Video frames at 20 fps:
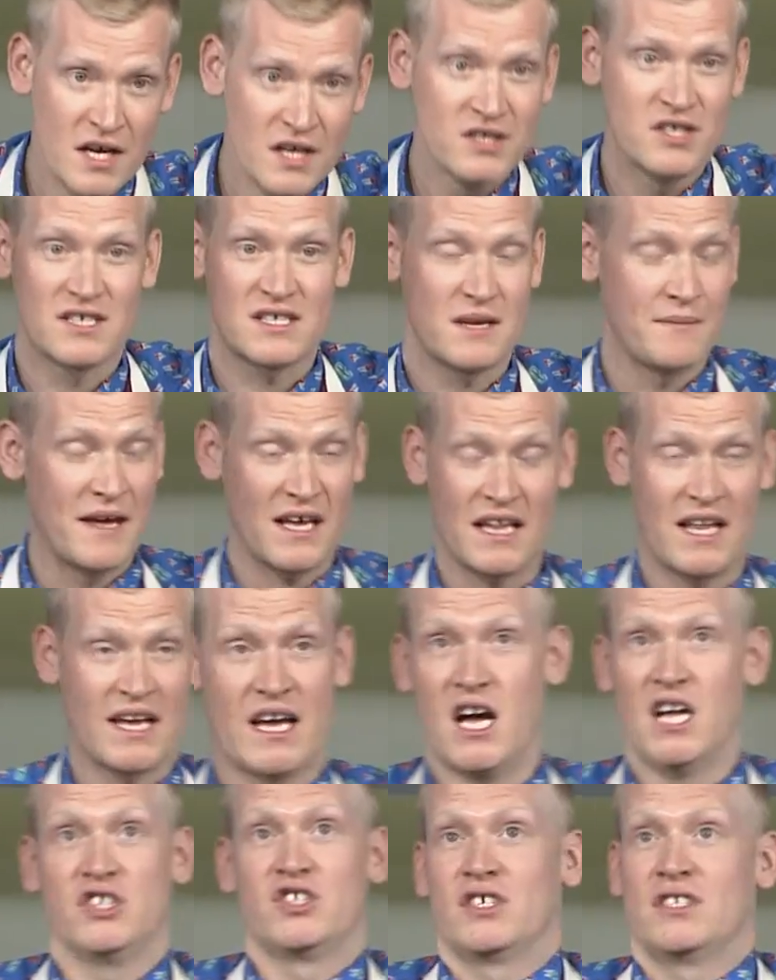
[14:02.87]
just to make
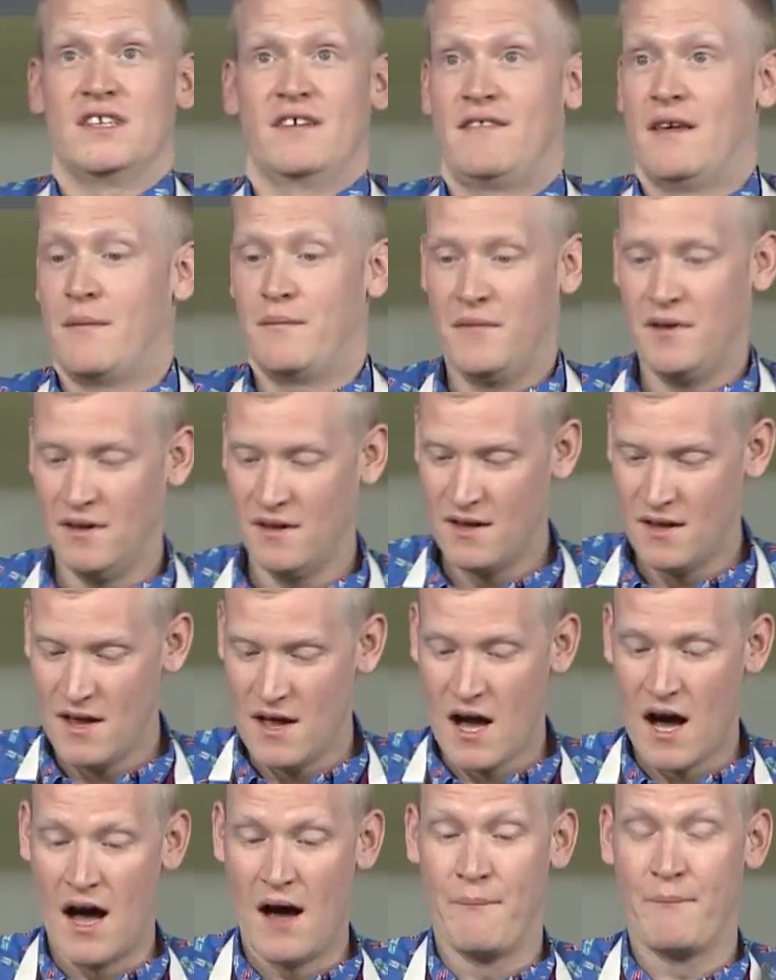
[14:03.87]
hundreds of
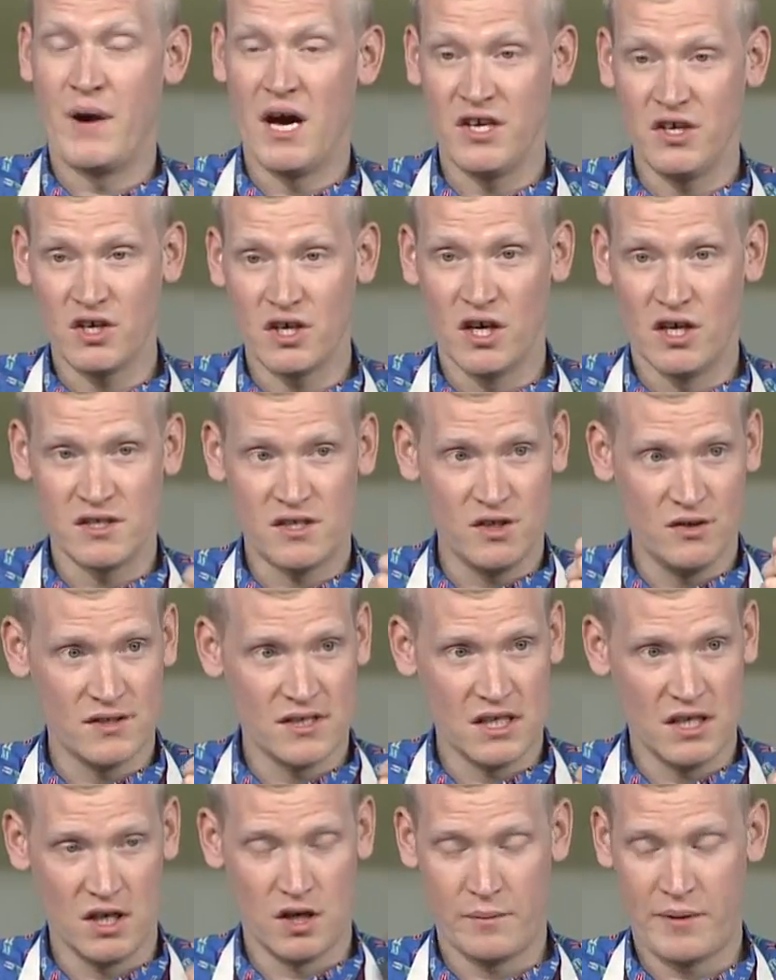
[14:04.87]
them. But you can also use
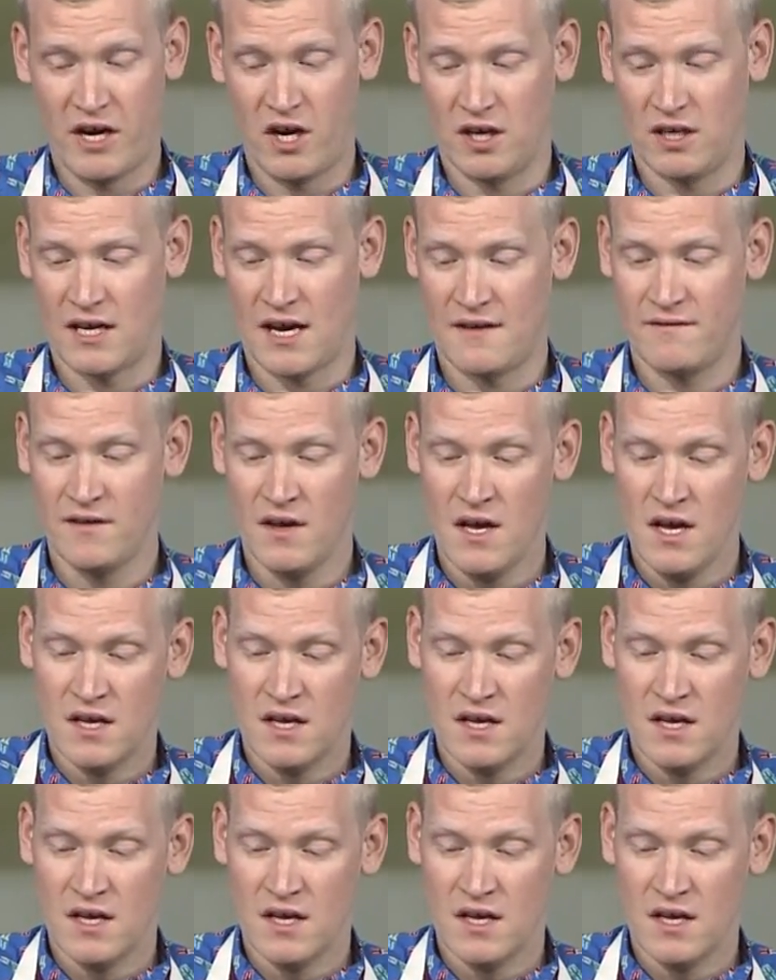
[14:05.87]
a little paring knife.